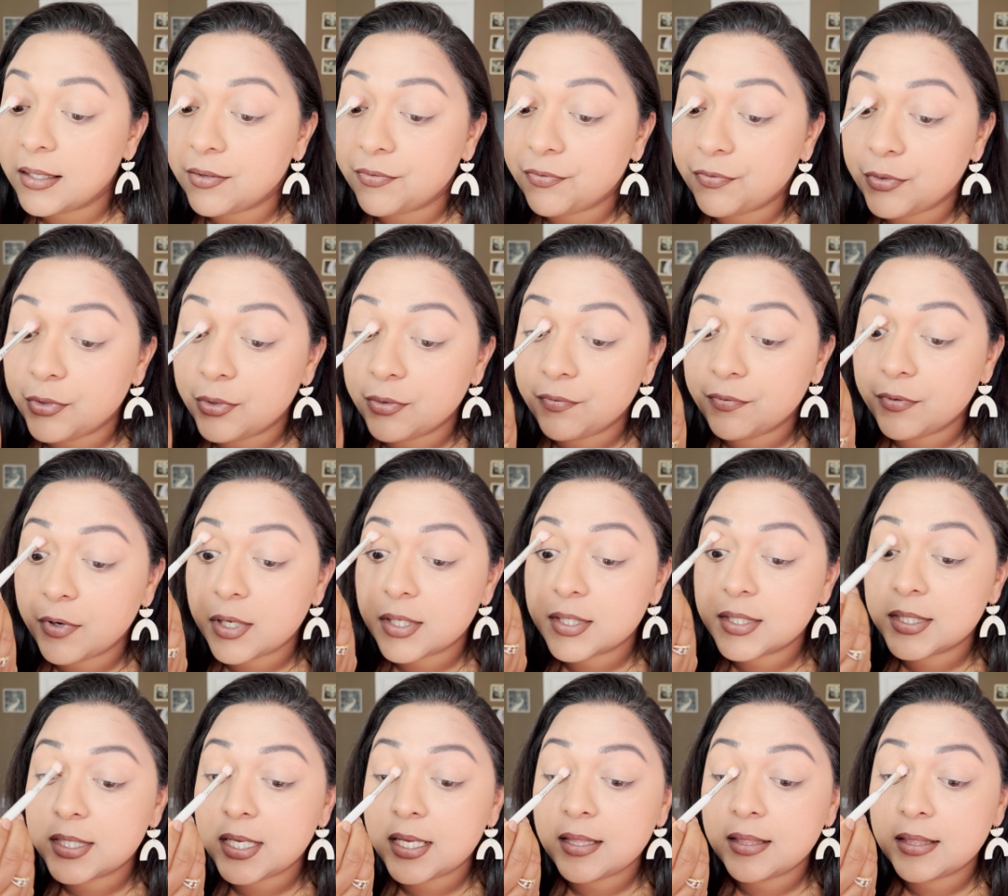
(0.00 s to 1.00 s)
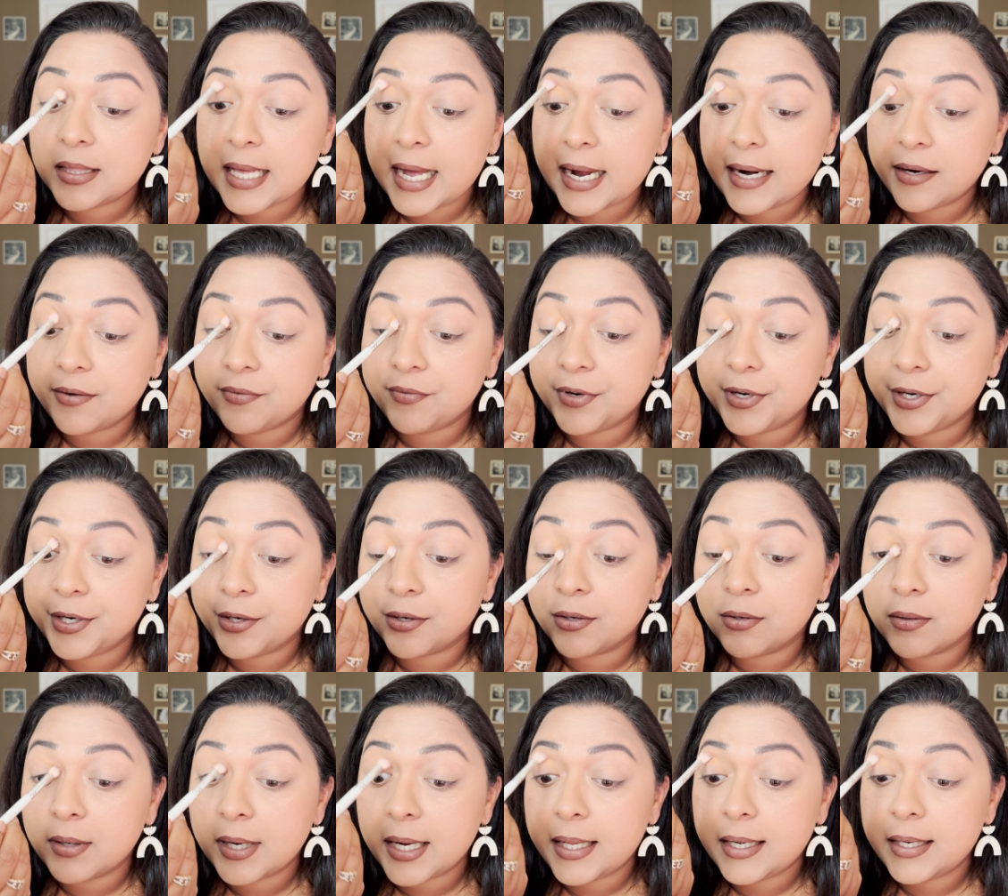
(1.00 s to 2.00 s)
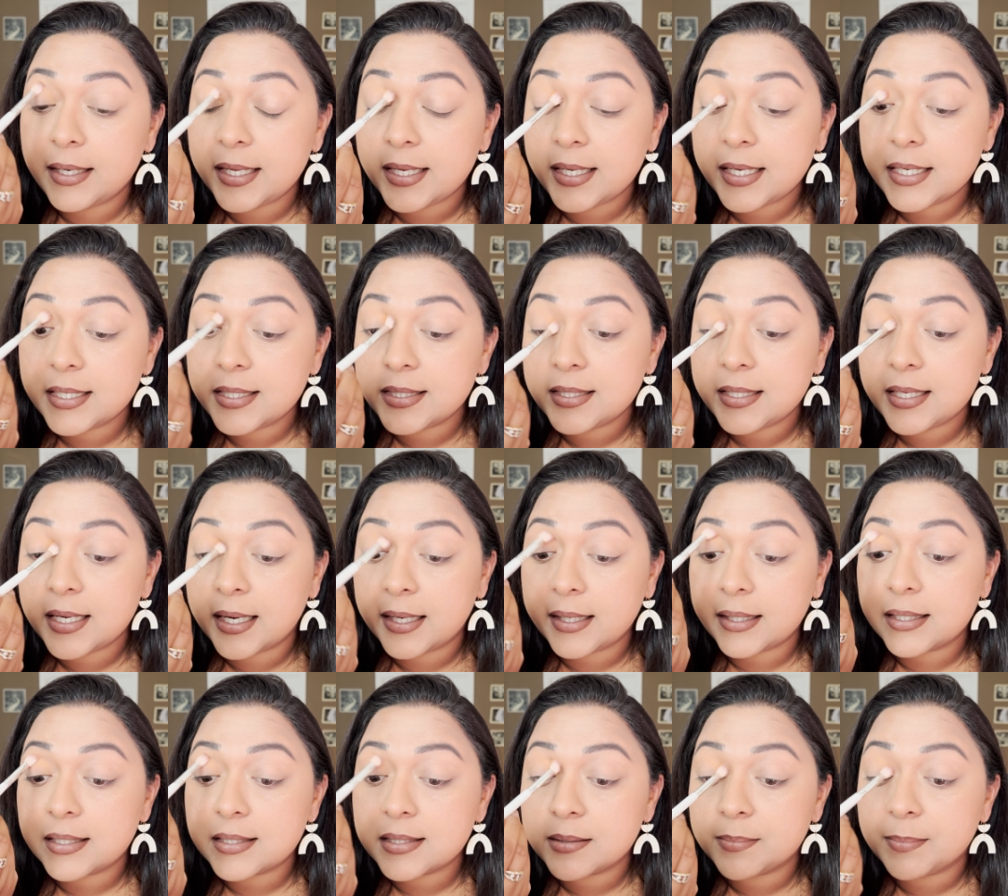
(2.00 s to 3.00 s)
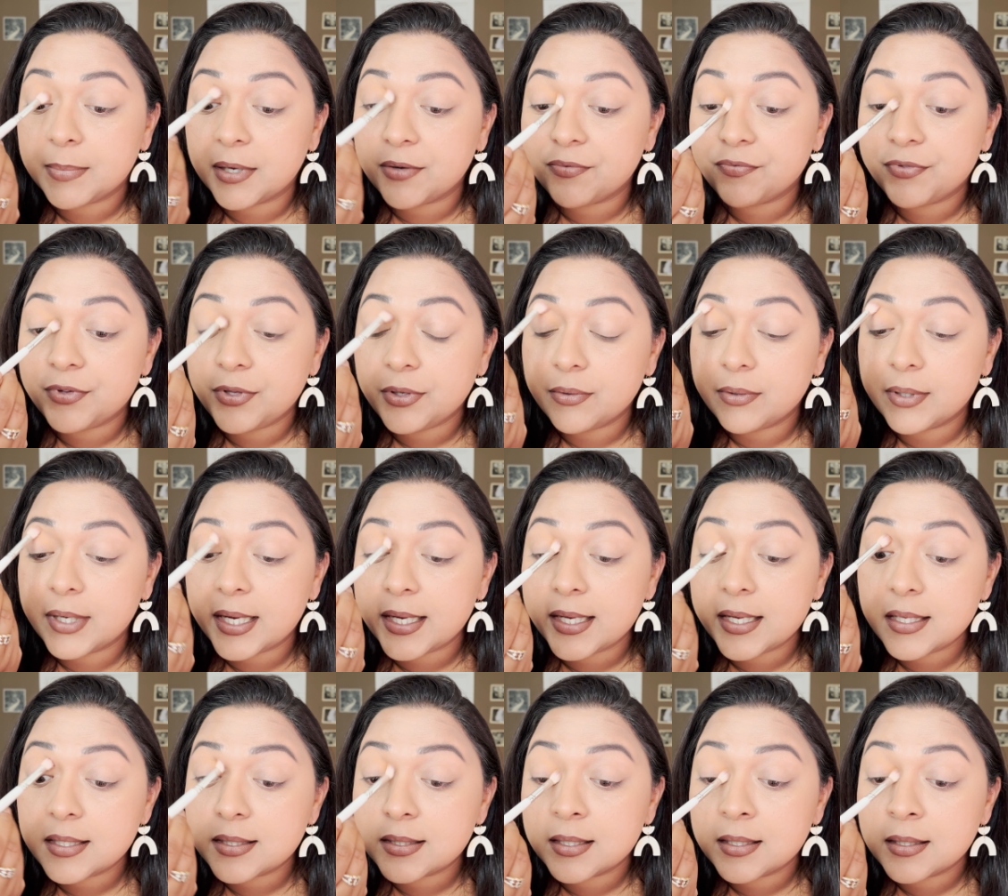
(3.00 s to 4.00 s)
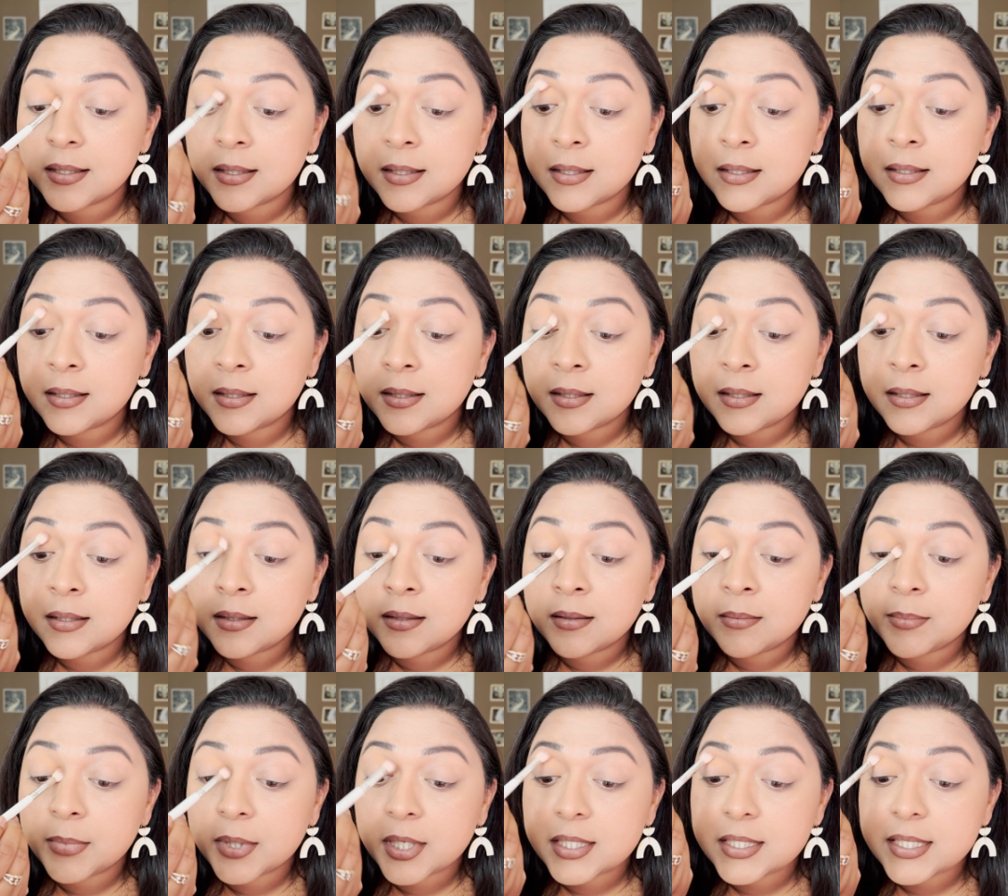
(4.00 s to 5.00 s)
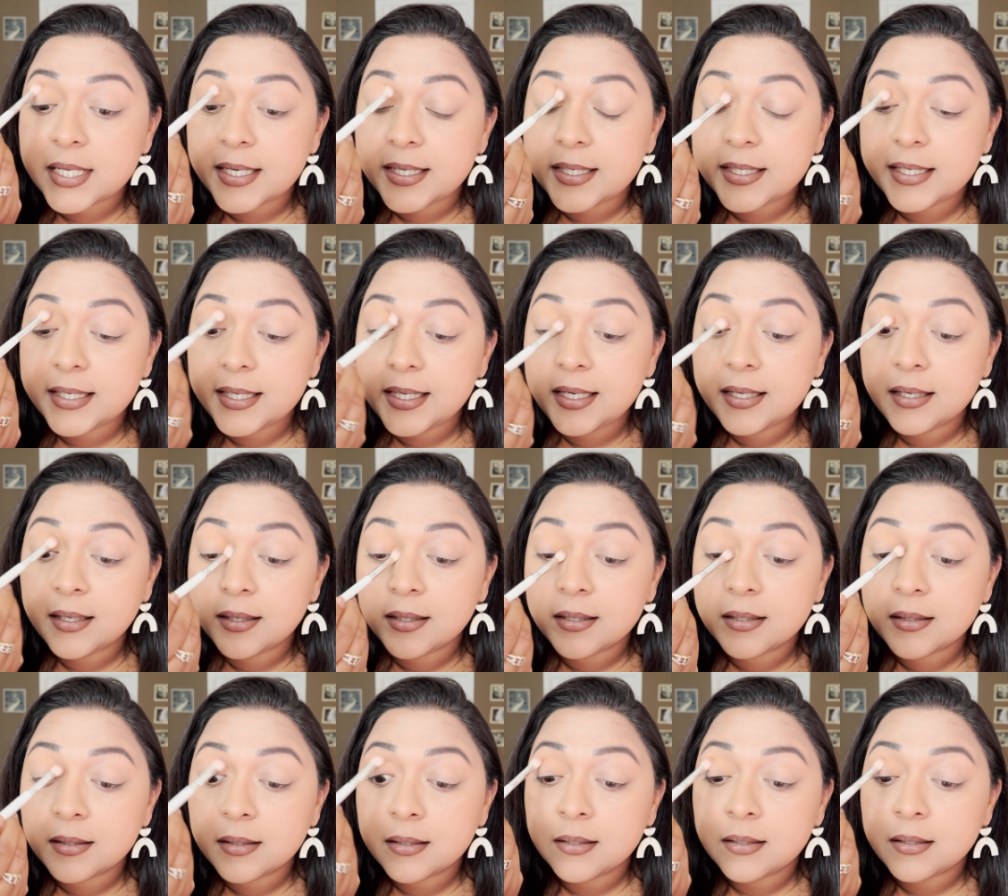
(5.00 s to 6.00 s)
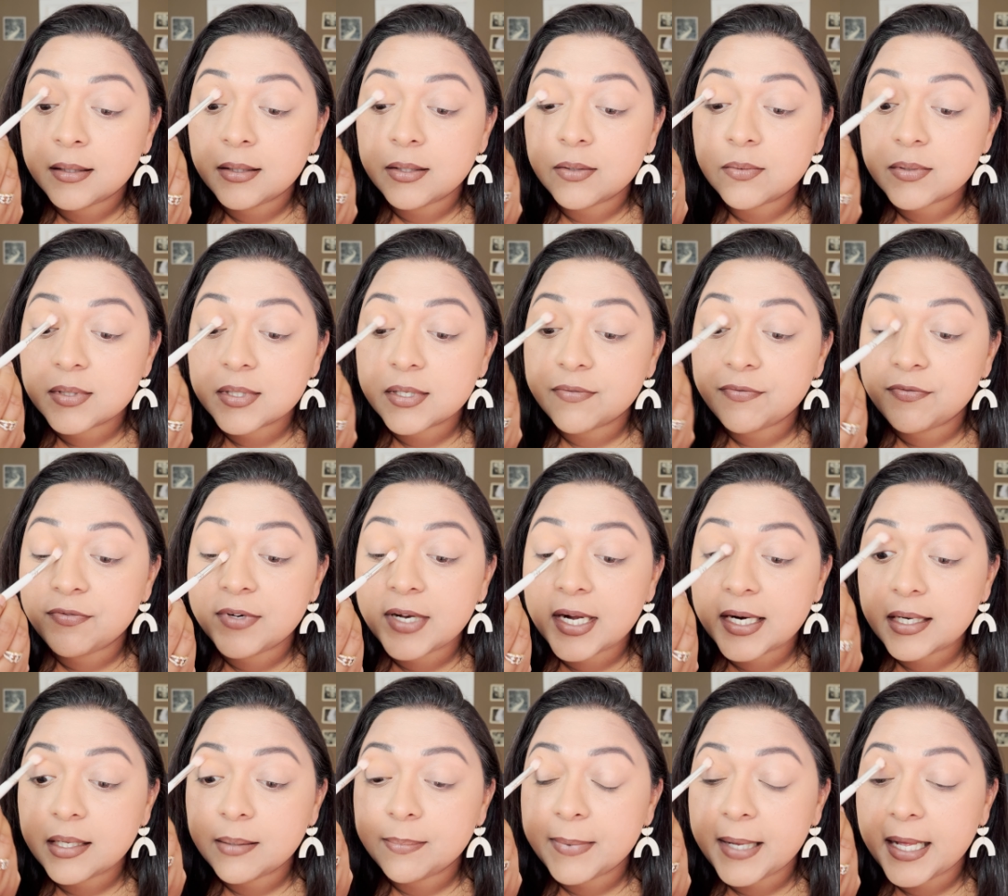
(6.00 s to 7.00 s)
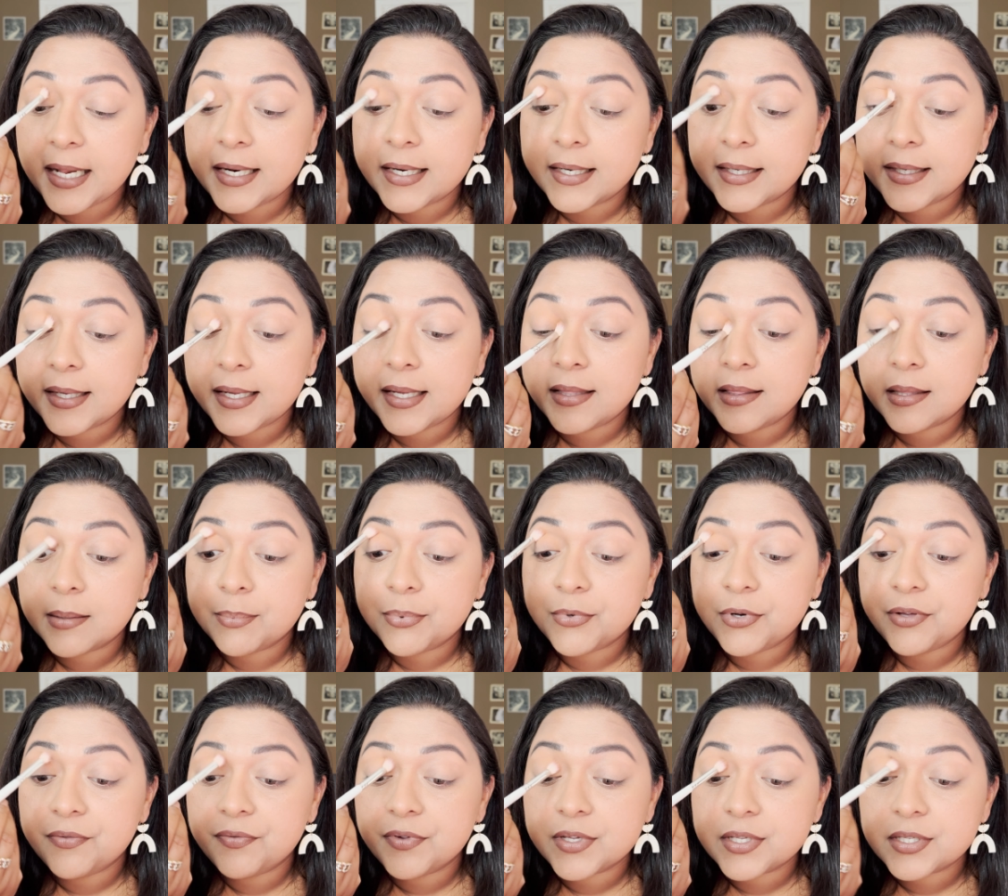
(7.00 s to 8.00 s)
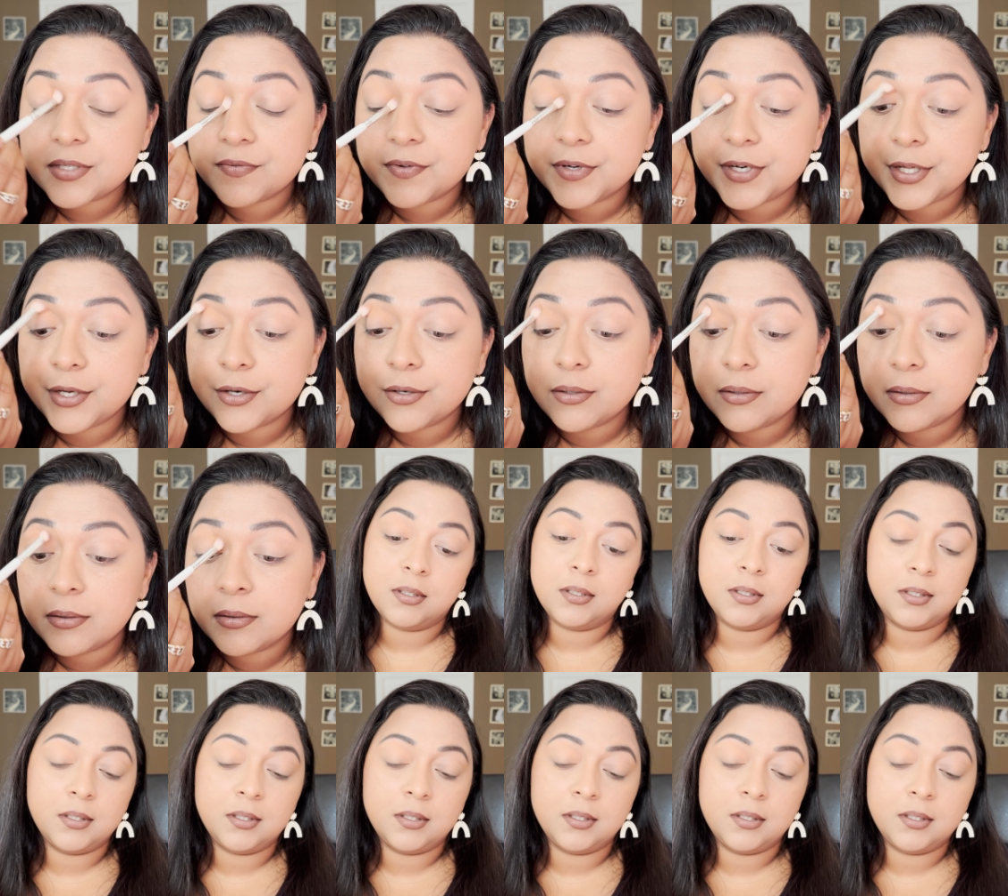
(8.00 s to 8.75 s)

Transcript: if you've not seen that video i'll link it in the icards above for you guys because i did use a flutter palette in the previous video